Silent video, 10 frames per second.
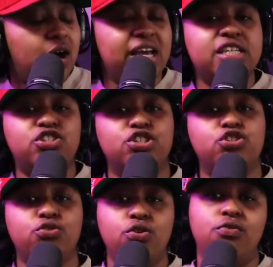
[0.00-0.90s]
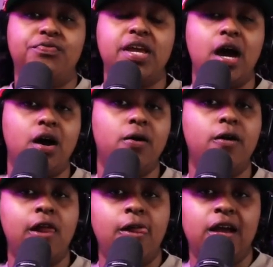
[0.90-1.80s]
it's the truth, y'all.
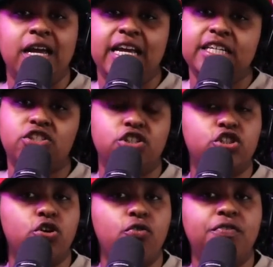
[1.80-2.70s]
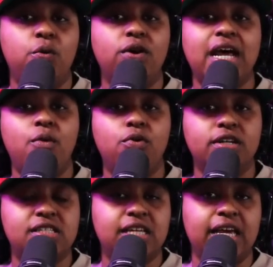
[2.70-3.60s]
It's the truth. And what I want to
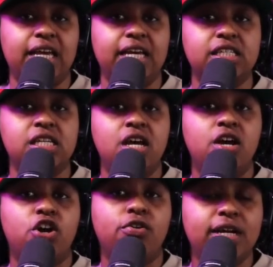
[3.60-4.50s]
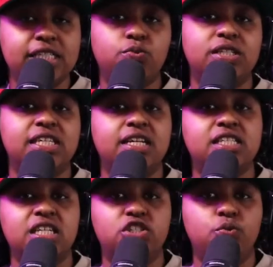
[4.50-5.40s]
say is Chris was in a
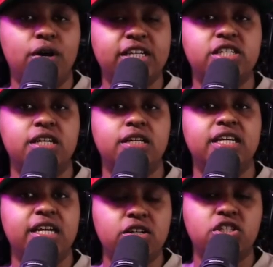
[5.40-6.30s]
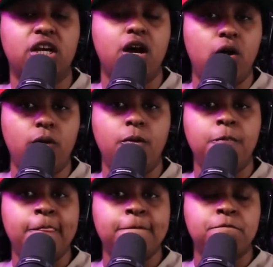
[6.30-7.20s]
situation years ago
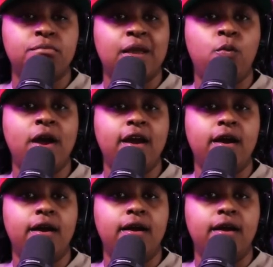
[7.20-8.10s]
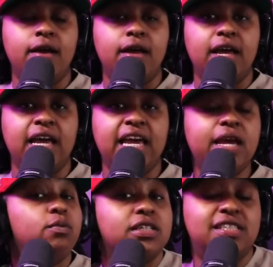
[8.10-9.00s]
where he
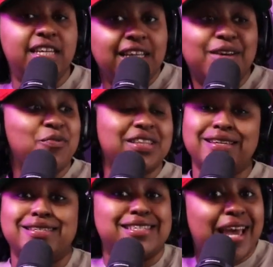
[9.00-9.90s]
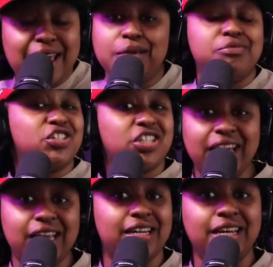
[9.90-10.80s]
was dealing with the same
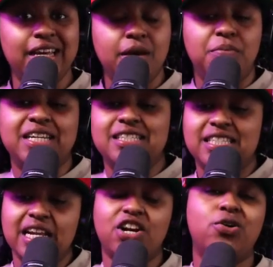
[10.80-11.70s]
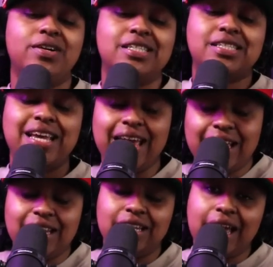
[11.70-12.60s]
shit. But instead of Chris
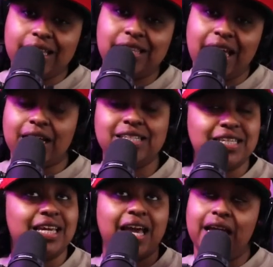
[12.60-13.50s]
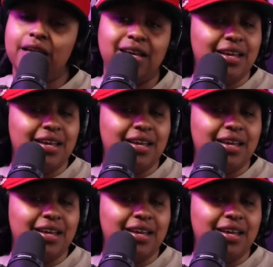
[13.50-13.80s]
saying it like that, because he can't